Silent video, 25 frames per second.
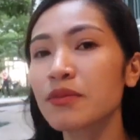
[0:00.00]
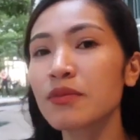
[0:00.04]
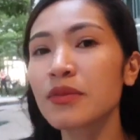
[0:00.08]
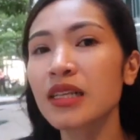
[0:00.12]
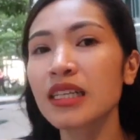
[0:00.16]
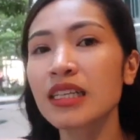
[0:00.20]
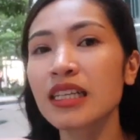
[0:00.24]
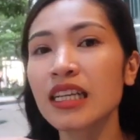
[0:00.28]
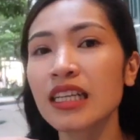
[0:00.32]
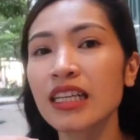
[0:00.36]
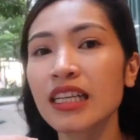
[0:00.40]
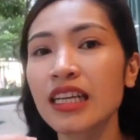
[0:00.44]

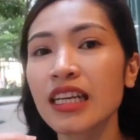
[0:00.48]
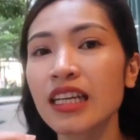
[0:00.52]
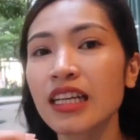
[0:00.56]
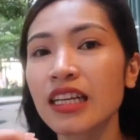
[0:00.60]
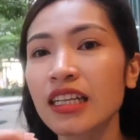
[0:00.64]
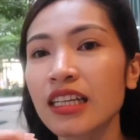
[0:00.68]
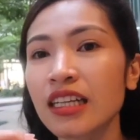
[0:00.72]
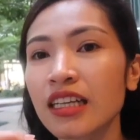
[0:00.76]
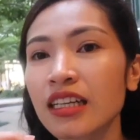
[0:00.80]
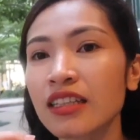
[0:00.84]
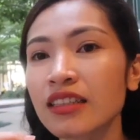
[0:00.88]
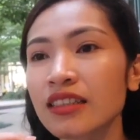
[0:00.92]
Maglalagay
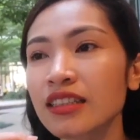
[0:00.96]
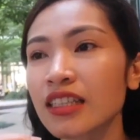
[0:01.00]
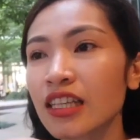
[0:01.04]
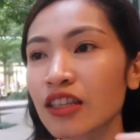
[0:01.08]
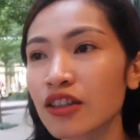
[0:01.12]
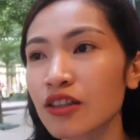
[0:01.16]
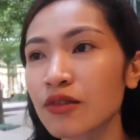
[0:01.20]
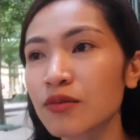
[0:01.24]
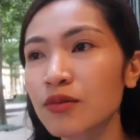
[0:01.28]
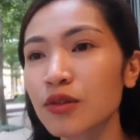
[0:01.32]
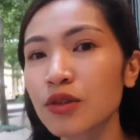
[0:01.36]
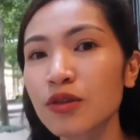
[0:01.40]
ka ng
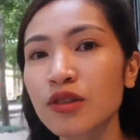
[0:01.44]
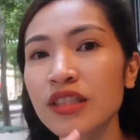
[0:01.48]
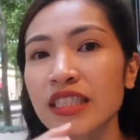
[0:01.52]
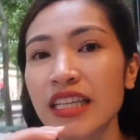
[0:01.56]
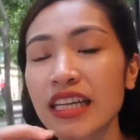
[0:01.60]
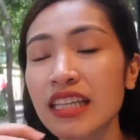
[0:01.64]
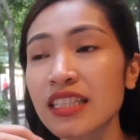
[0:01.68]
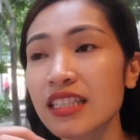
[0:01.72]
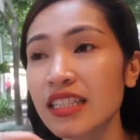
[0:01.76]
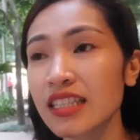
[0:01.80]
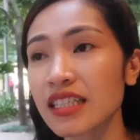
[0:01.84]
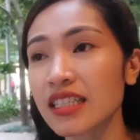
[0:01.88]
set of rules
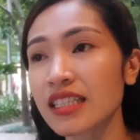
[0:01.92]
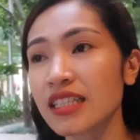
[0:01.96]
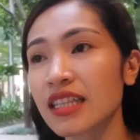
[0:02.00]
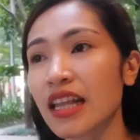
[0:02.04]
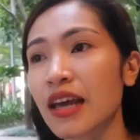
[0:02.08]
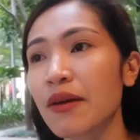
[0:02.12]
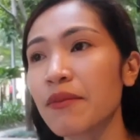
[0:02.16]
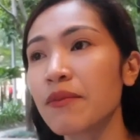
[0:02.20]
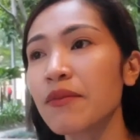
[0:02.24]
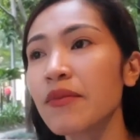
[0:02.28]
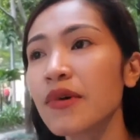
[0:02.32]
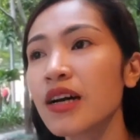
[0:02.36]
and
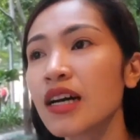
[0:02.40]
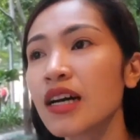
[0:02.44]
system.